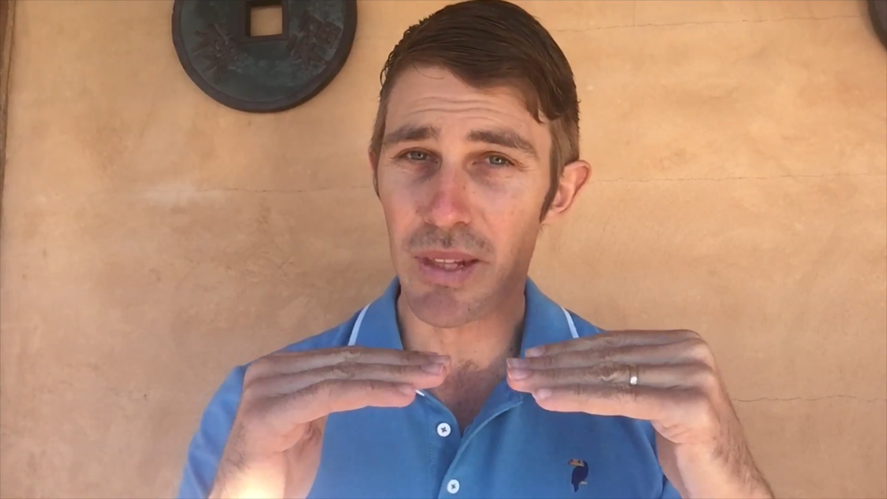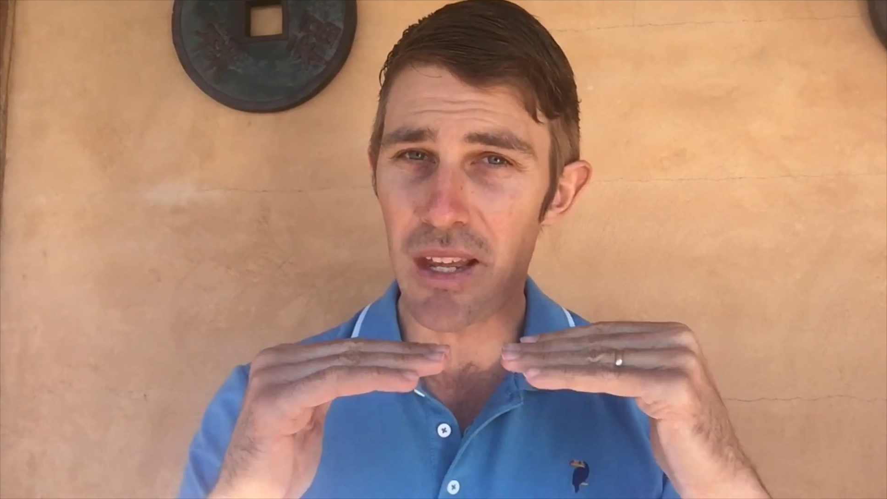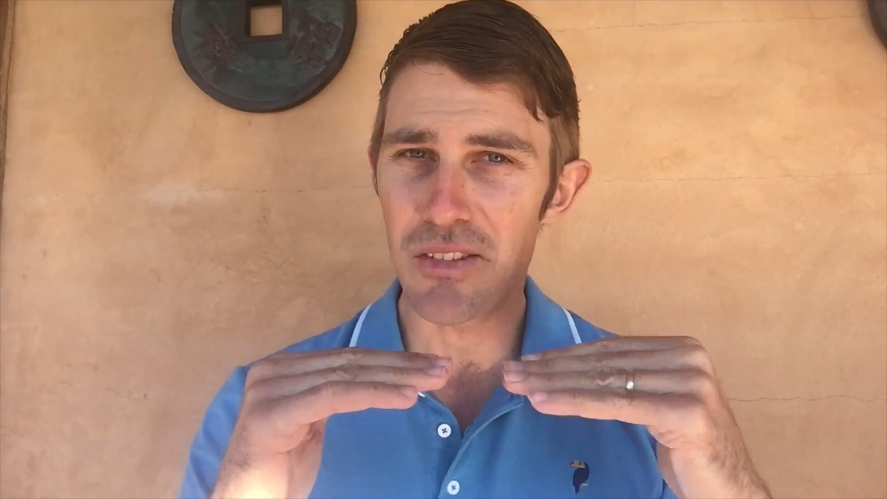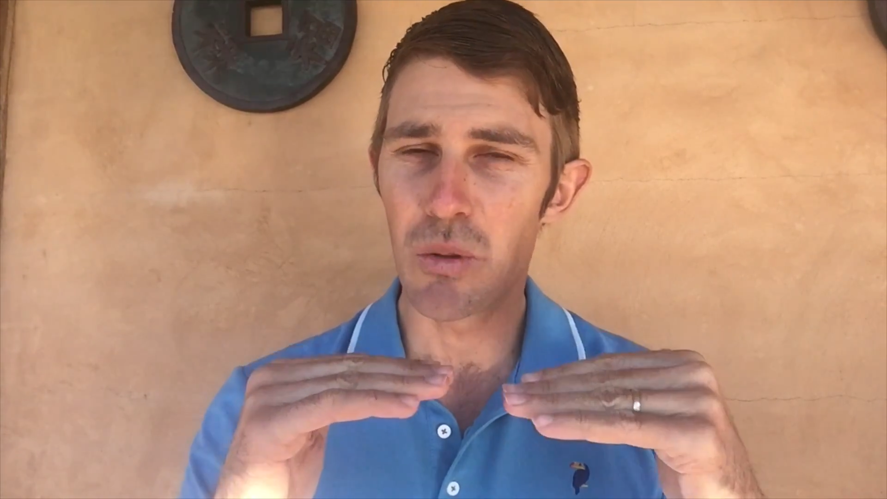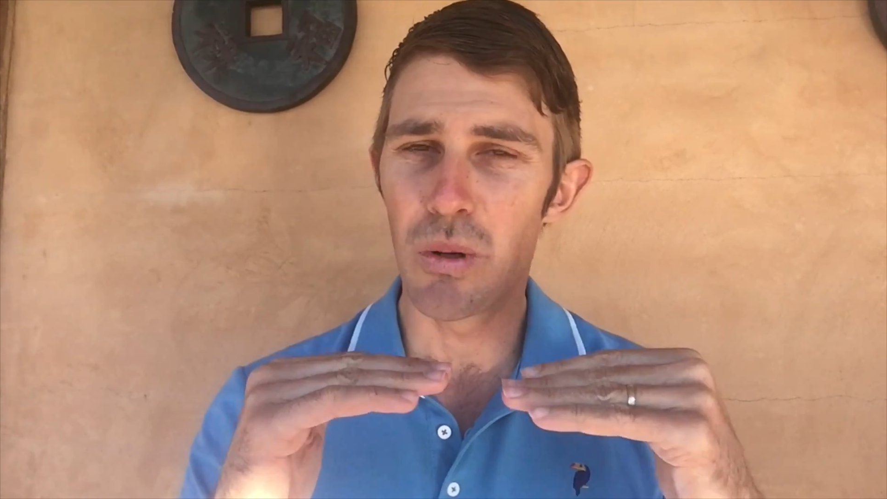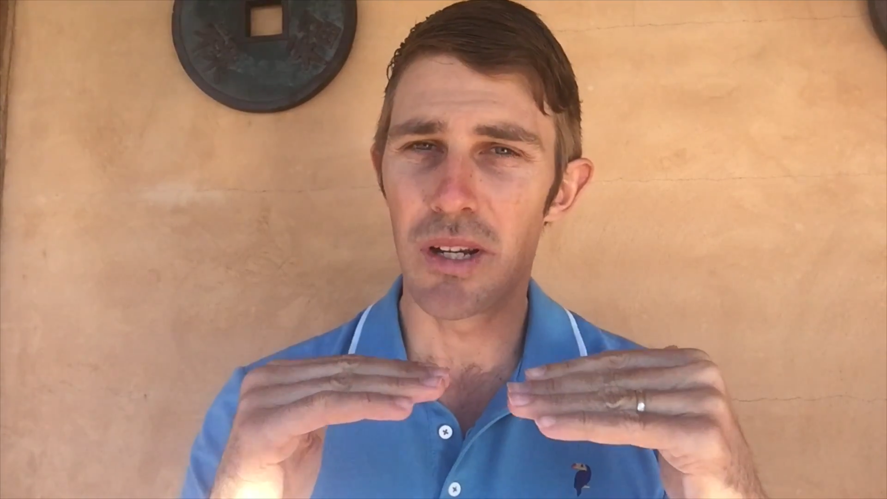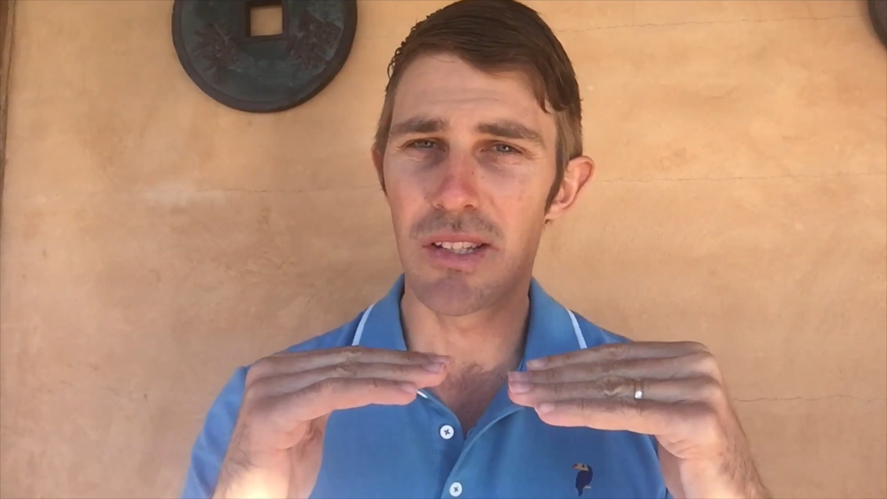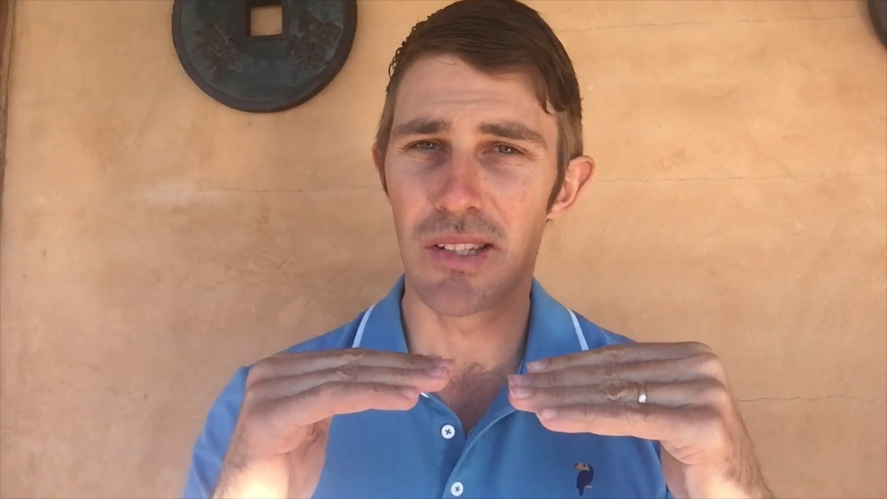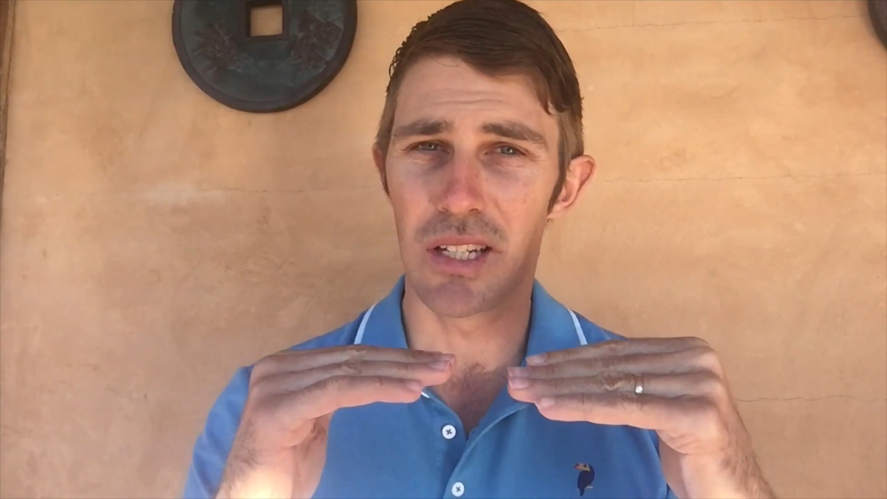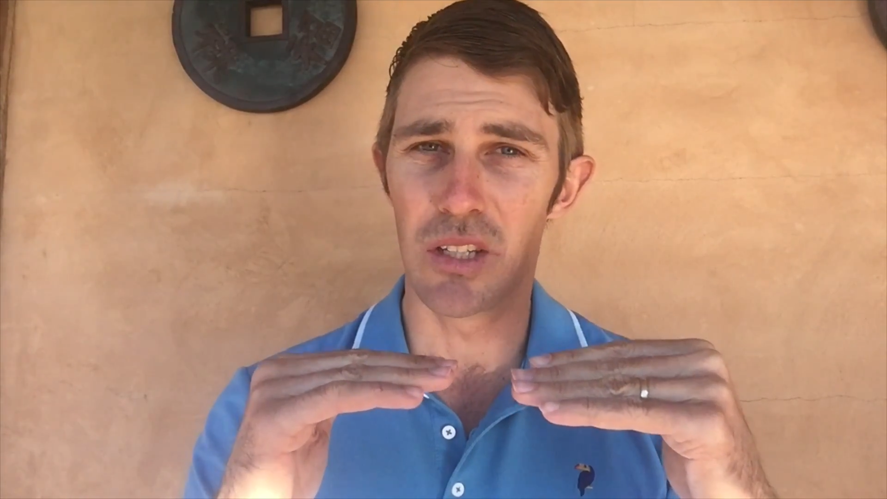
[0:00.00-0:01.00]
as the
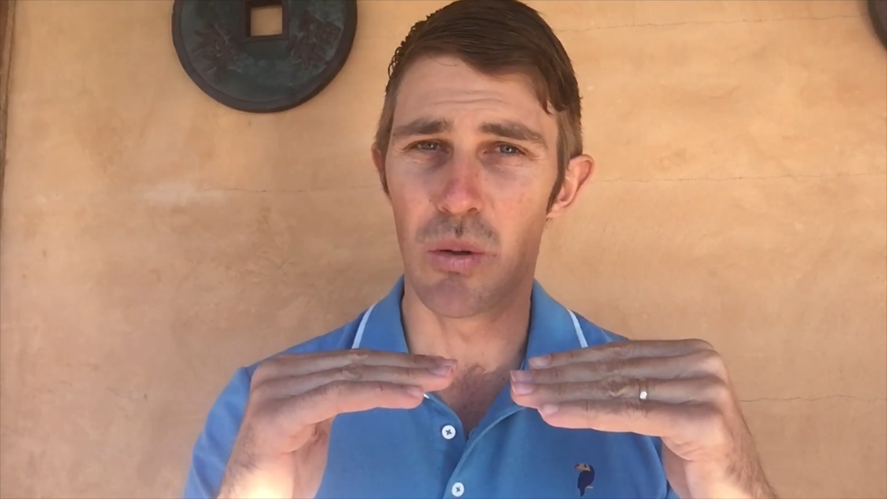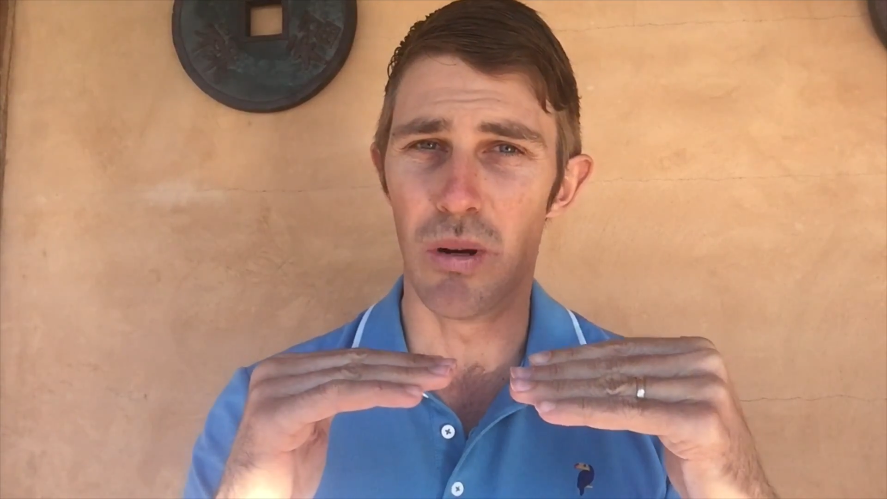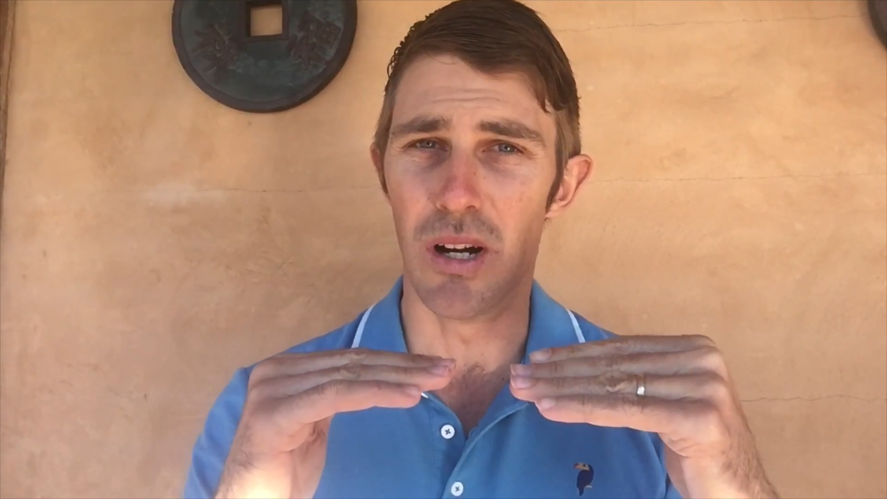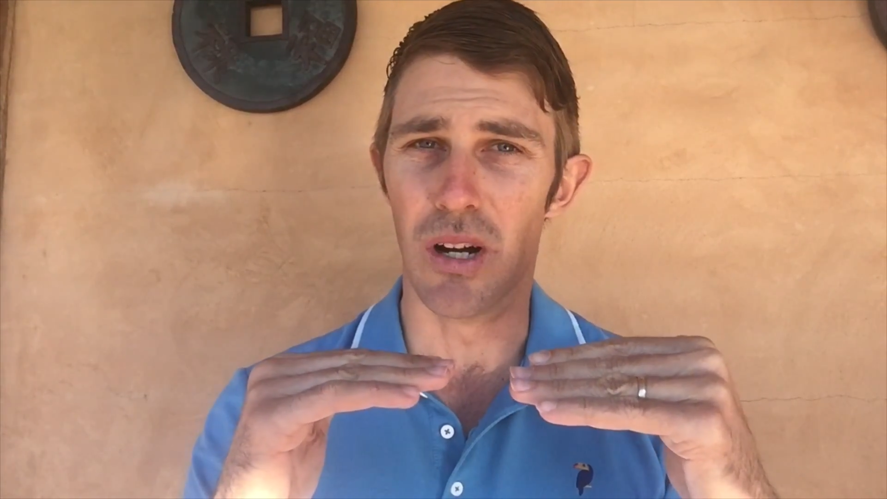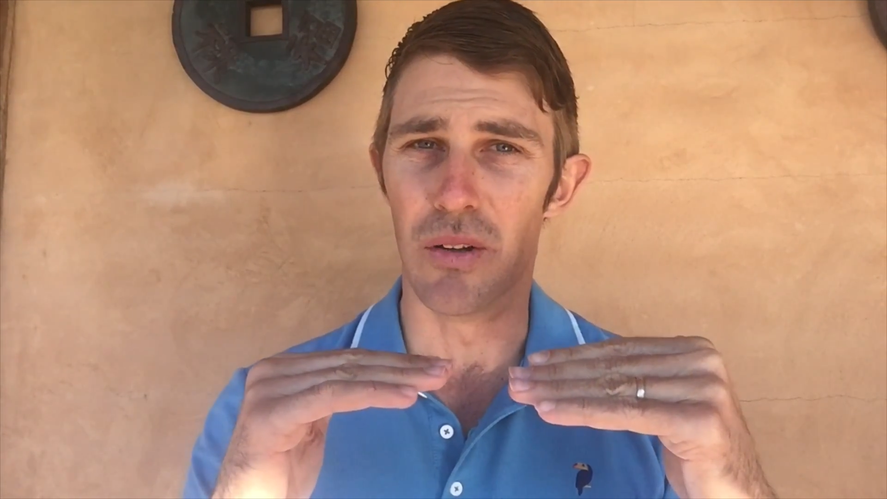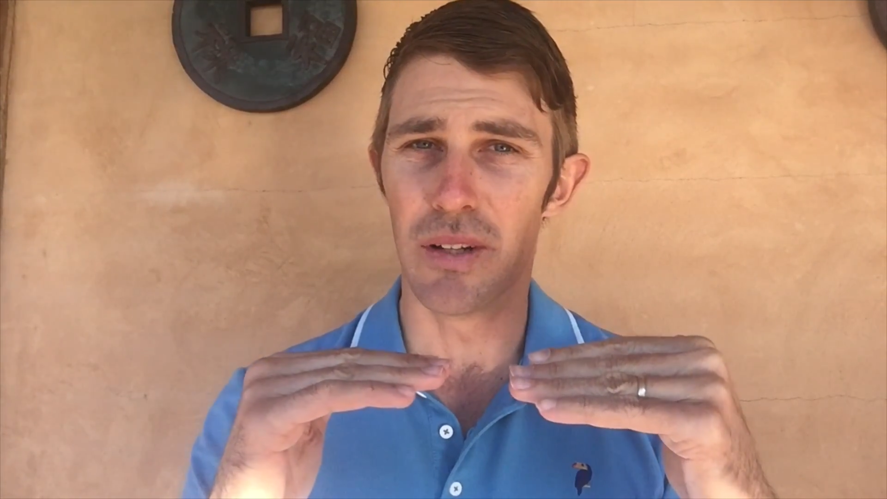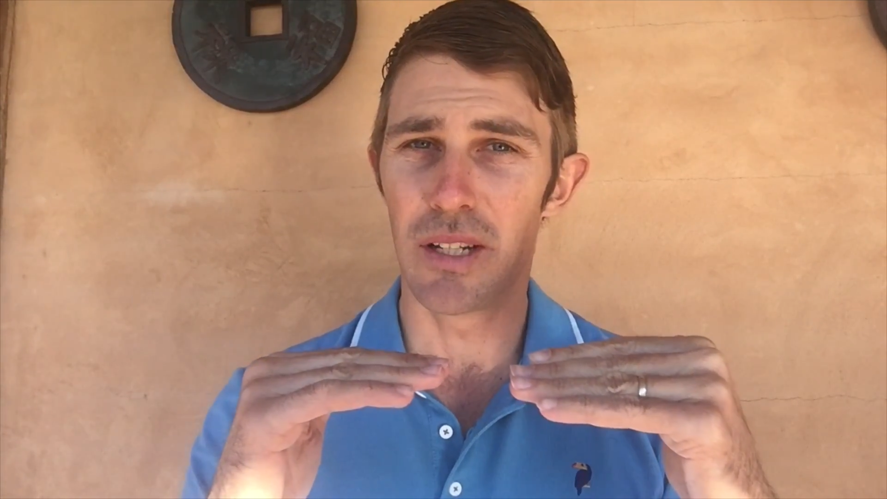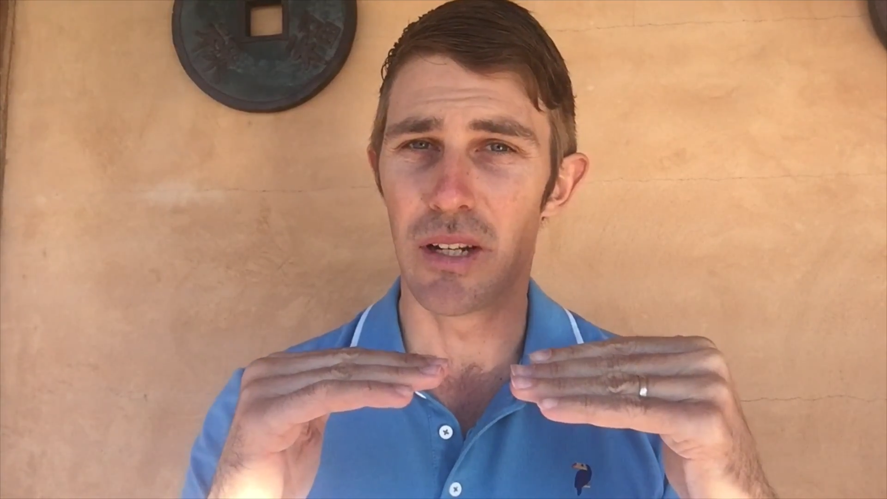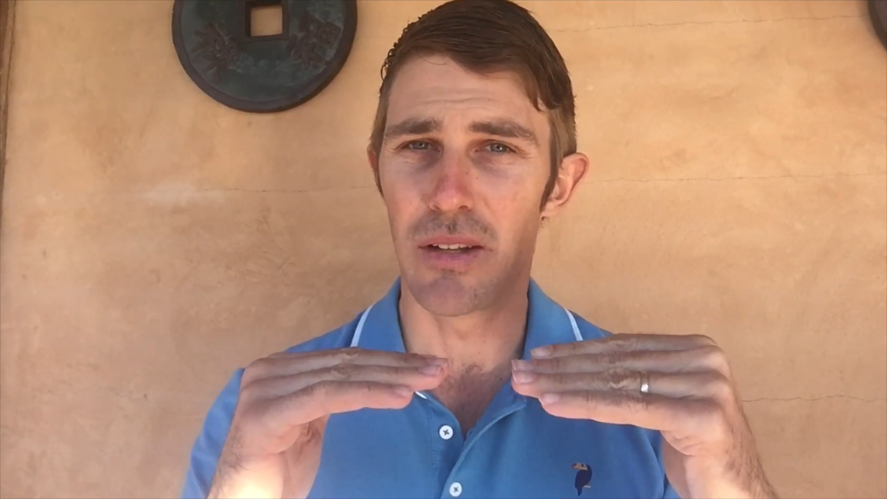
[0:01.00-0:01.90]
worst thing in the world.